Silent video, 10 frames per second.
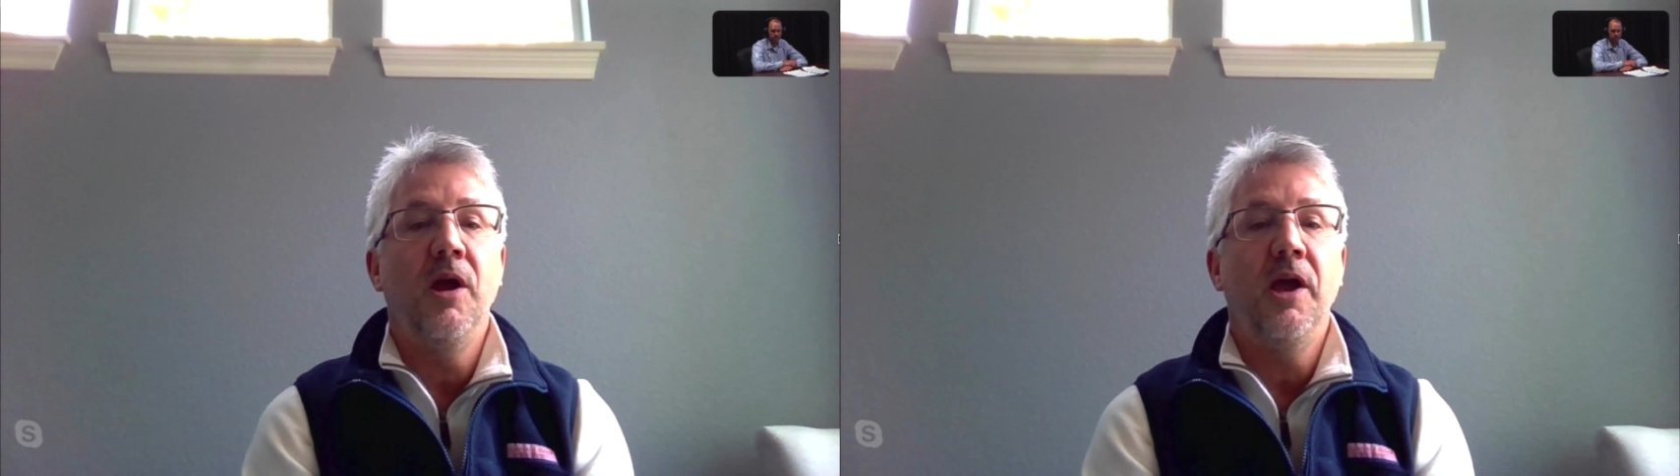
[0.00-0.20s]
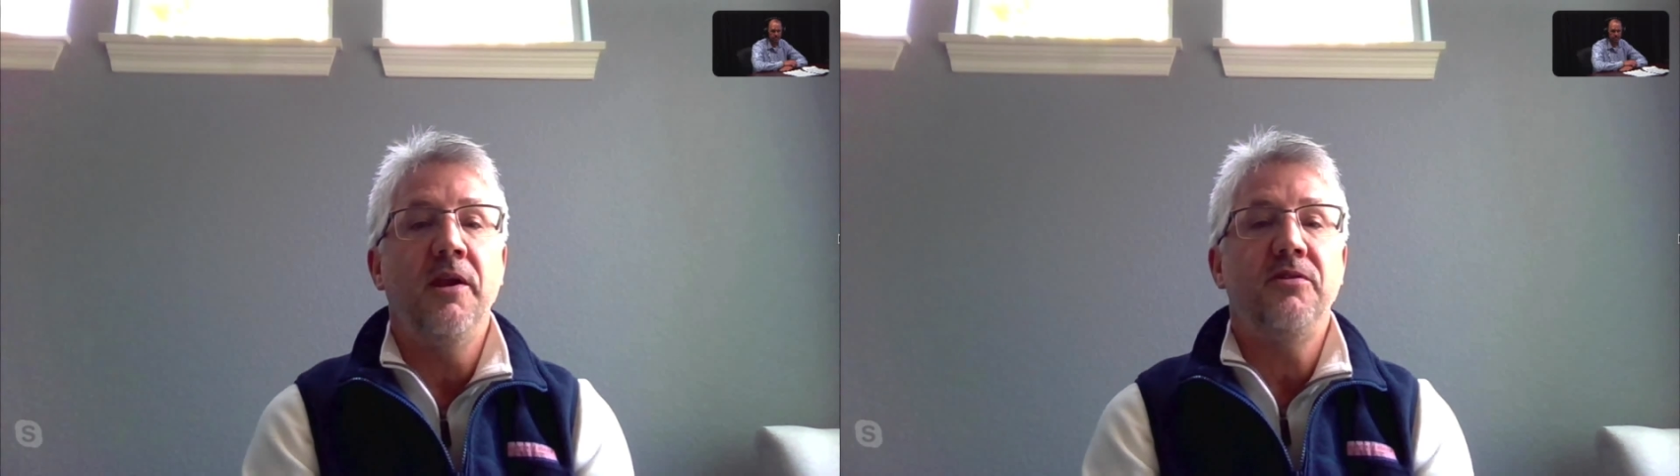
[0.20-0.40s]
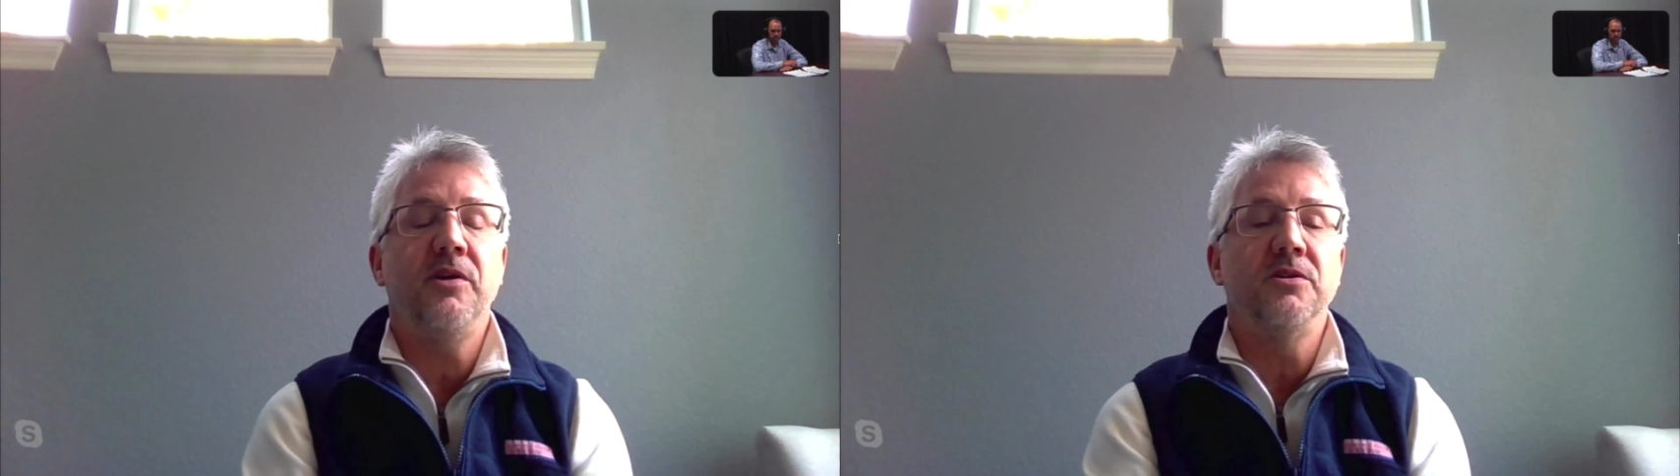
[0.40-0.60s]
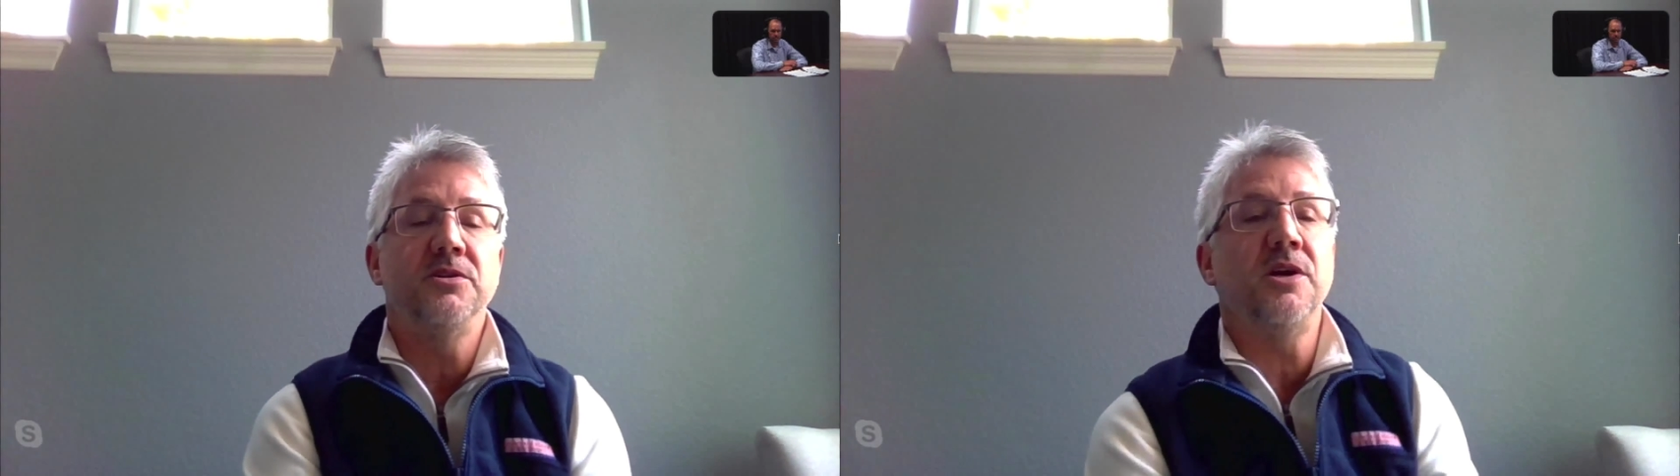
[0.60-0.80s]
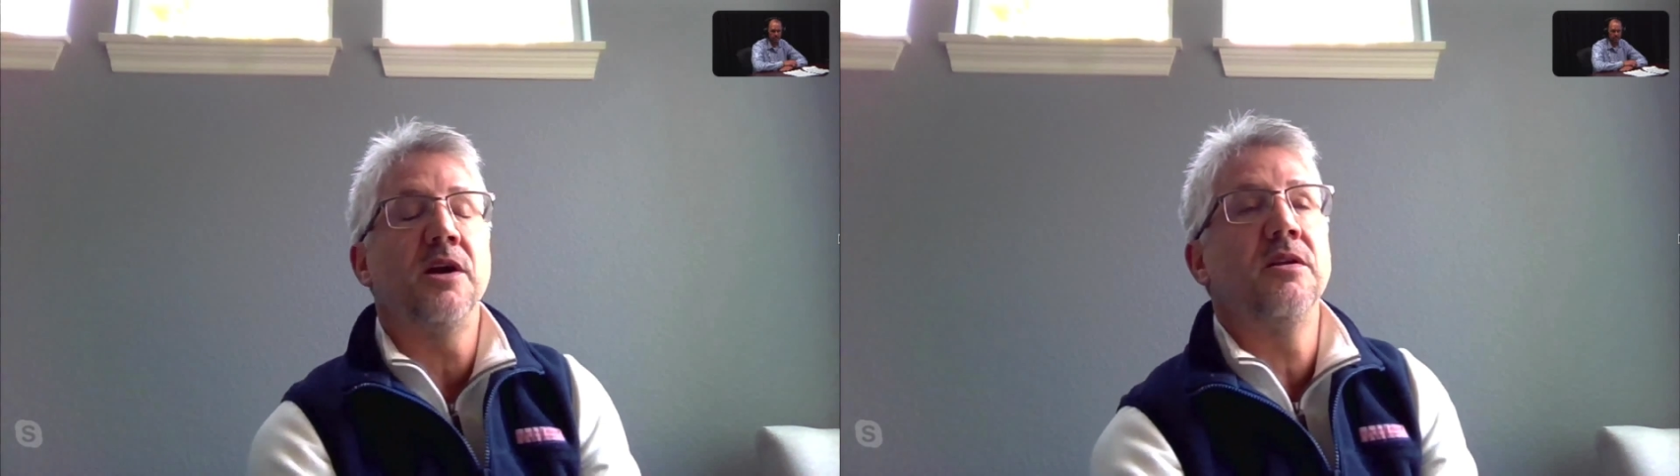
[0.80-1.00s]
And it shell
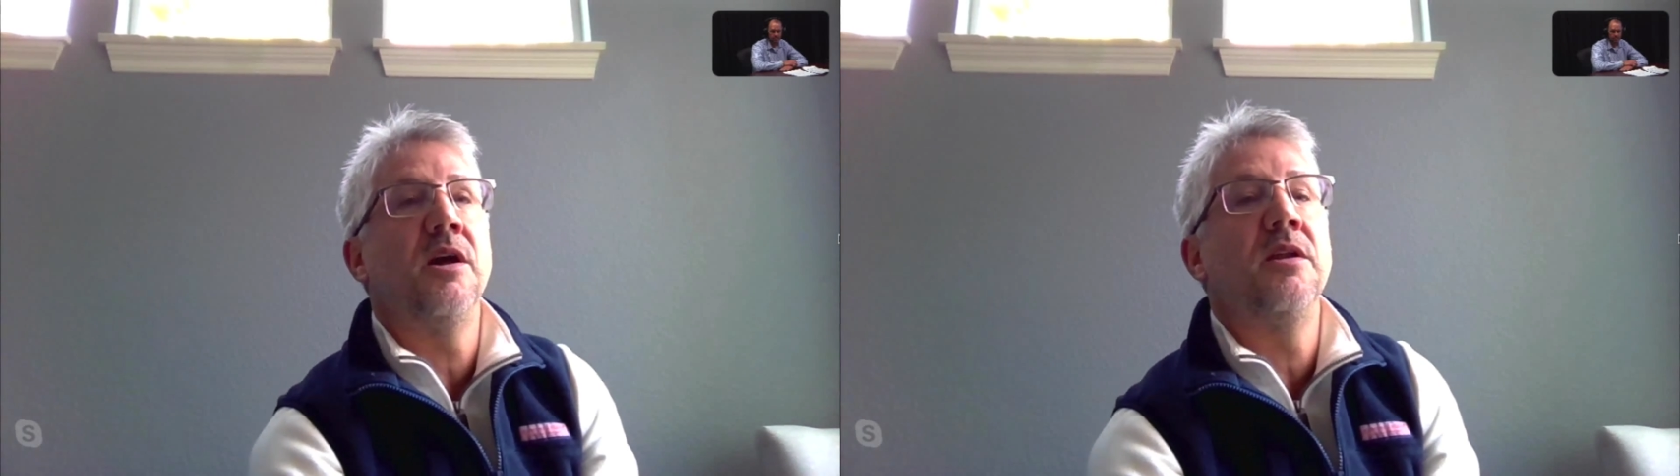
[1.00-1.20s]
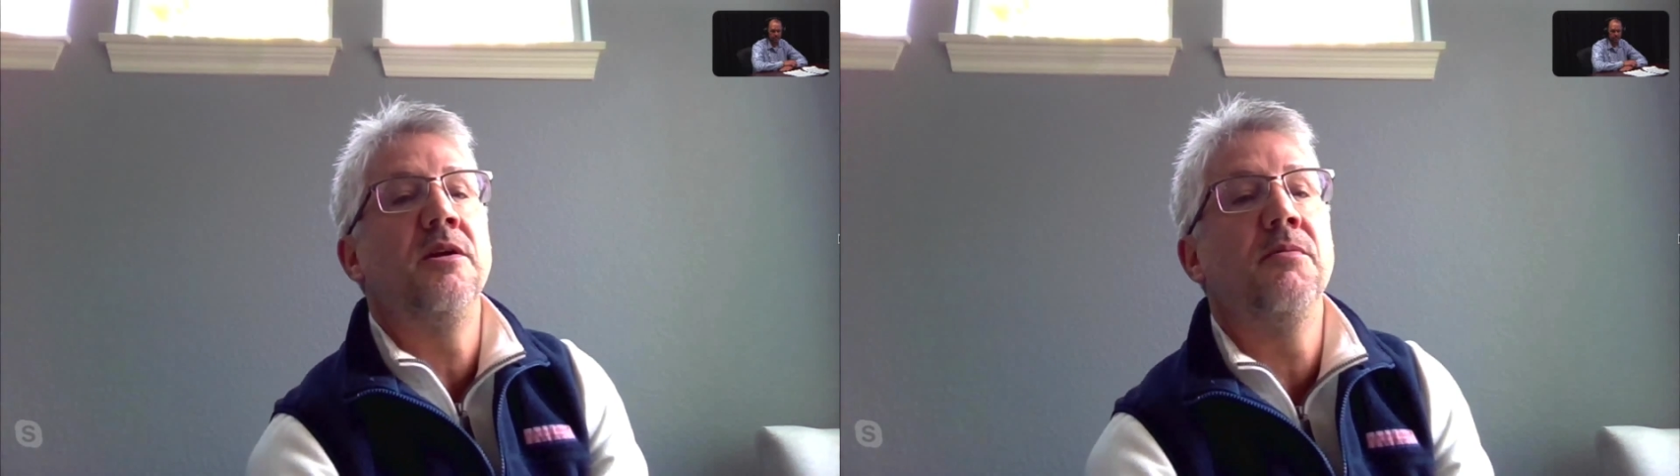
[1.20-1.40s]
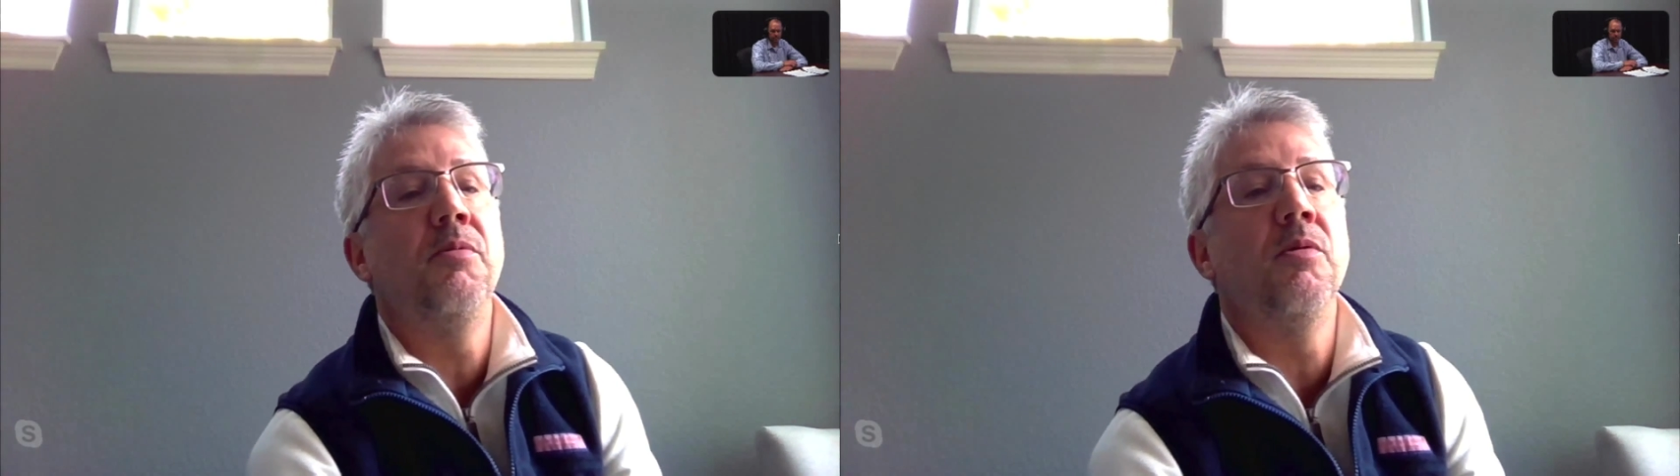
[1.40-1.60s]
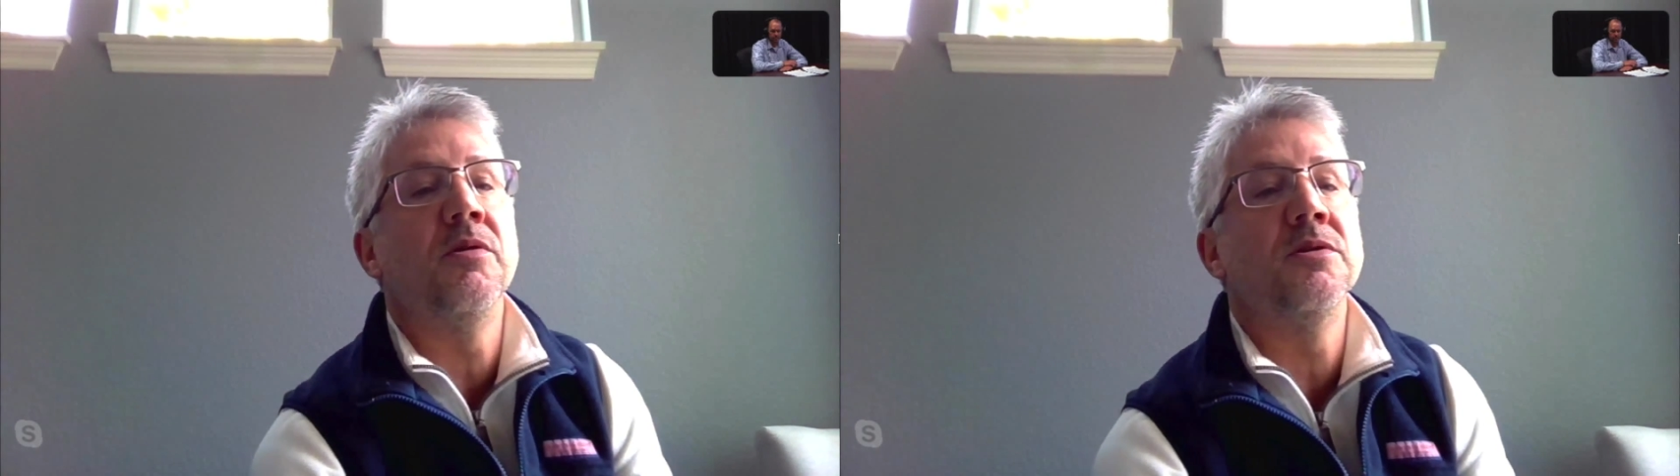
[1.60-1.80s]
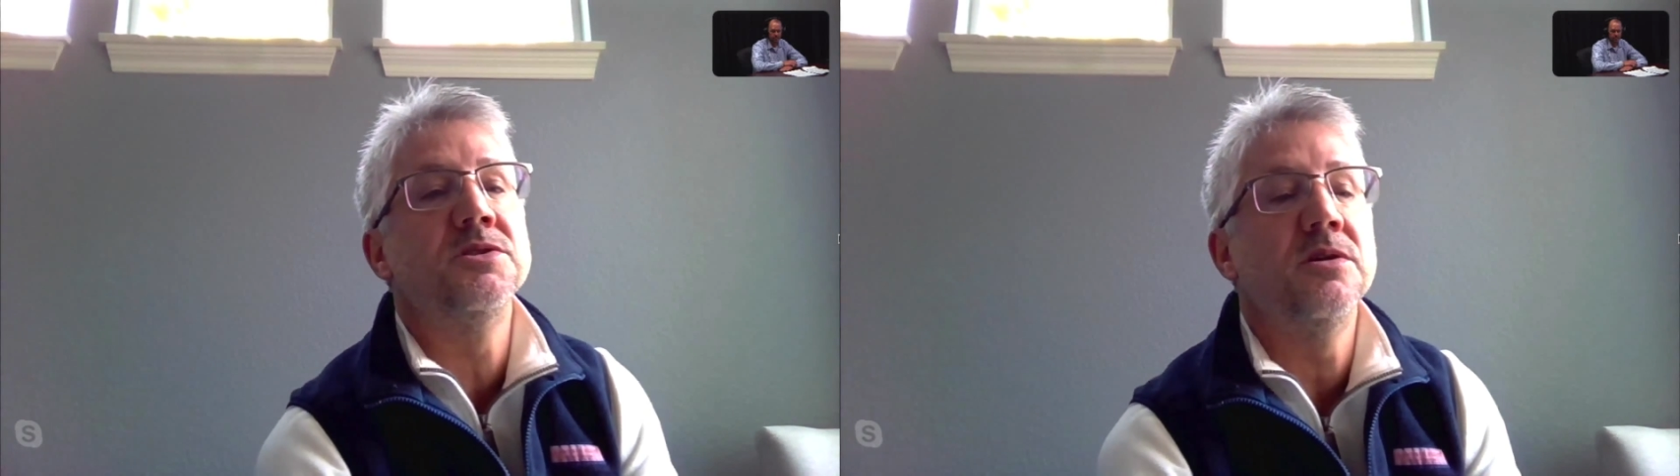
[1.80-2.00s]
shocked a lot of the
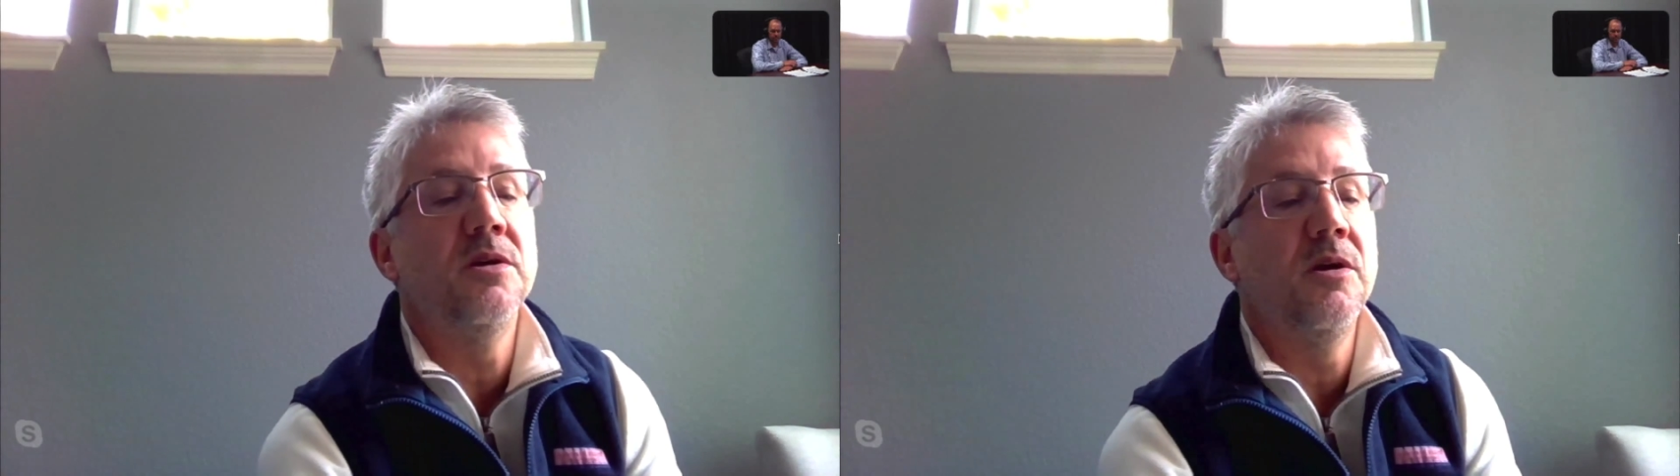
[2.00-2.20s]
importers,